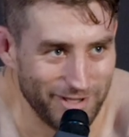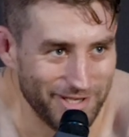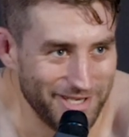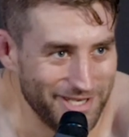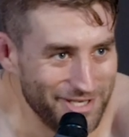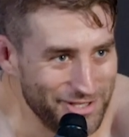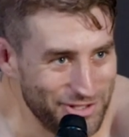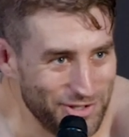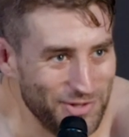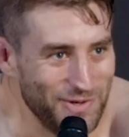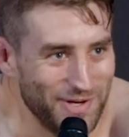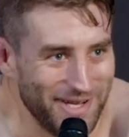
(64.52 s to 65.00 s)
really
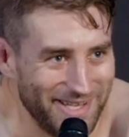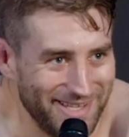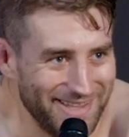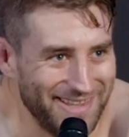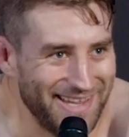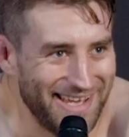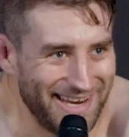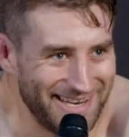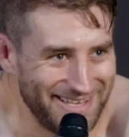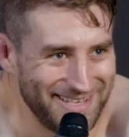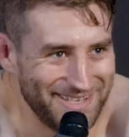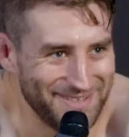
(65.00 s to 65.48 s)
enjoying
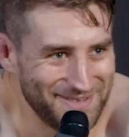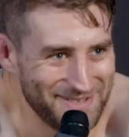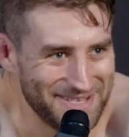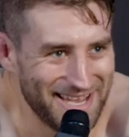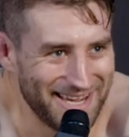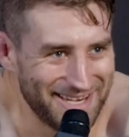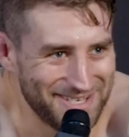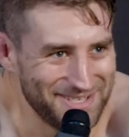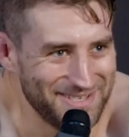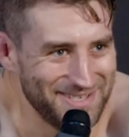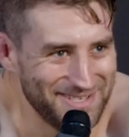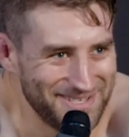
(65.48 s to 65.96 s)
that he was
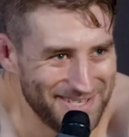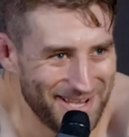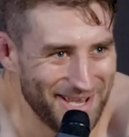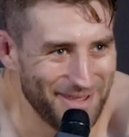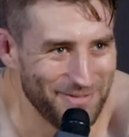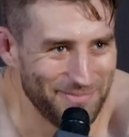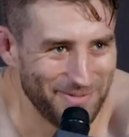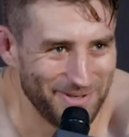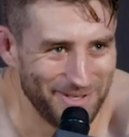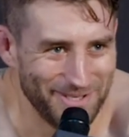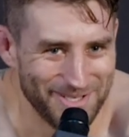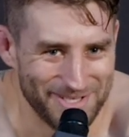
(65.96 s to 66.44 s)
actually
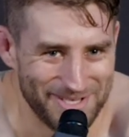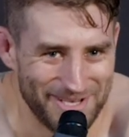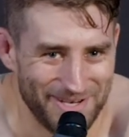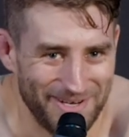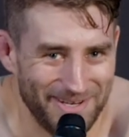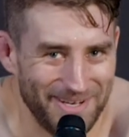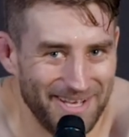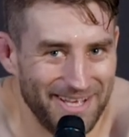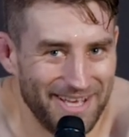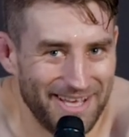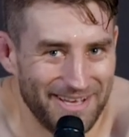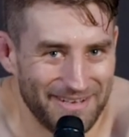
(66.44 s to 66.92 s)
southpaw.
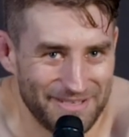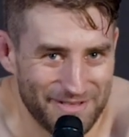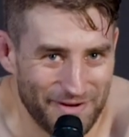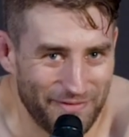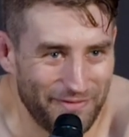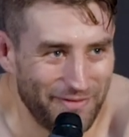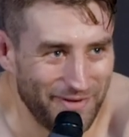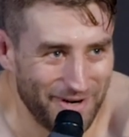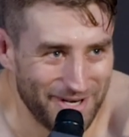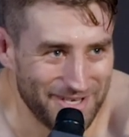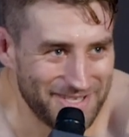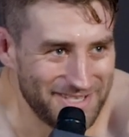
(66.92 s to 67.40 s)
So it's the
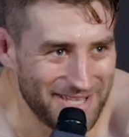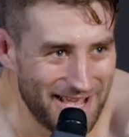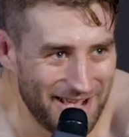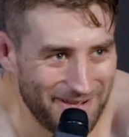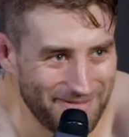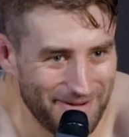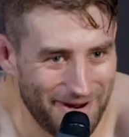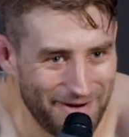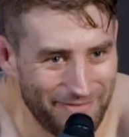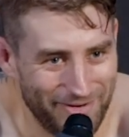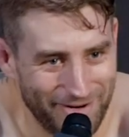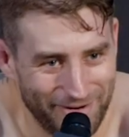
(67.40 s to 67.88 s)
first
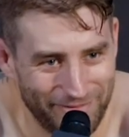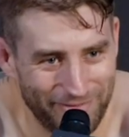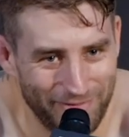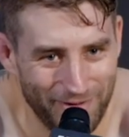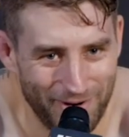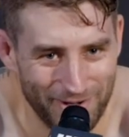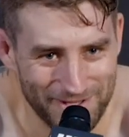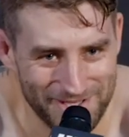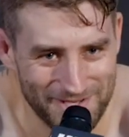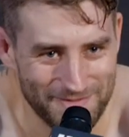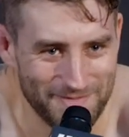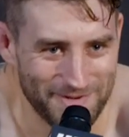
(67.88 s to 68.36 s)
time I ever
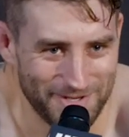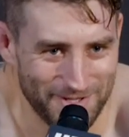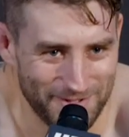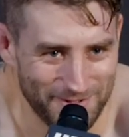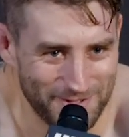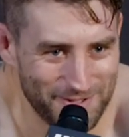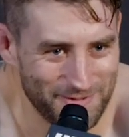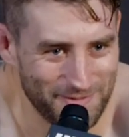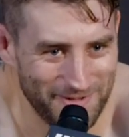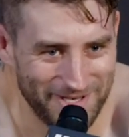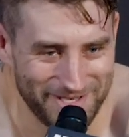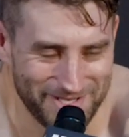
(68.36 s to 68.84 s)
fought someone who
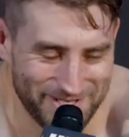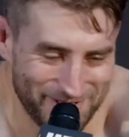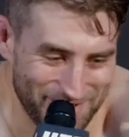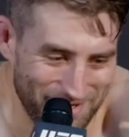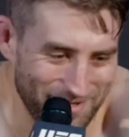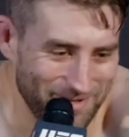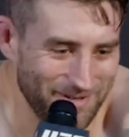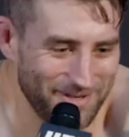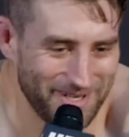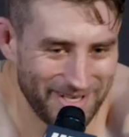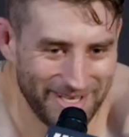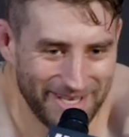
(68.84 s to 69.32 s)
switched.
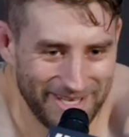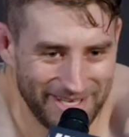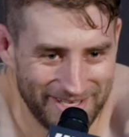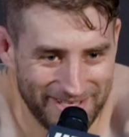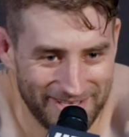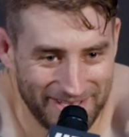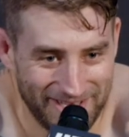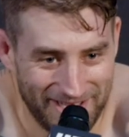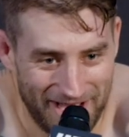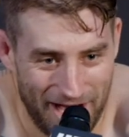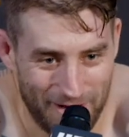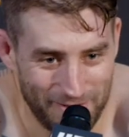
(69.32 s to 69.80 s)
So
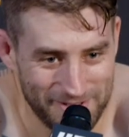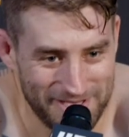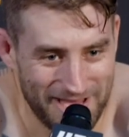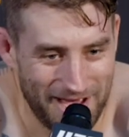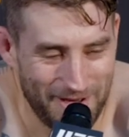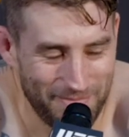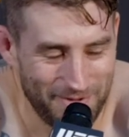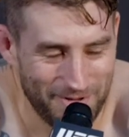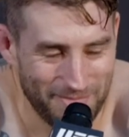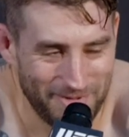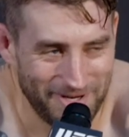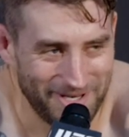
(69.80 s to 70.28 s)
I was
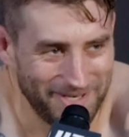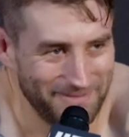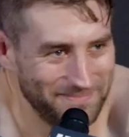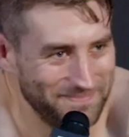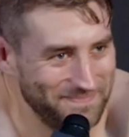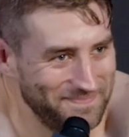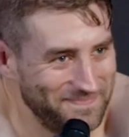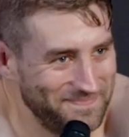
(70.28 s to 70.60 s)
happy about it.